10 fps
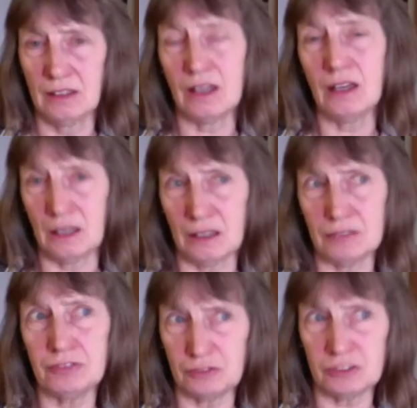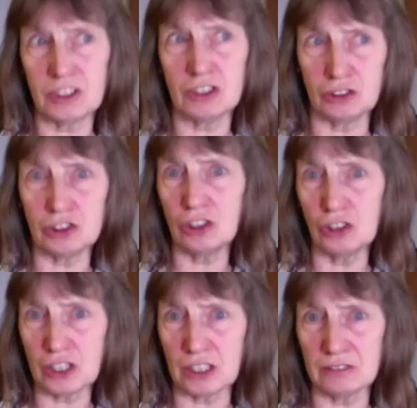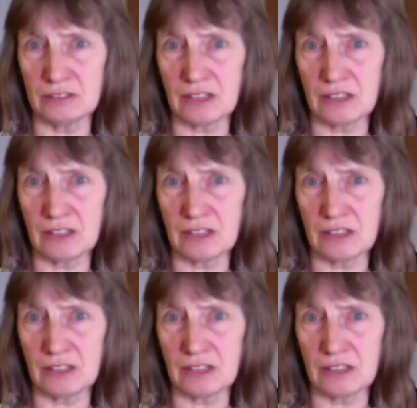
uh, to to look at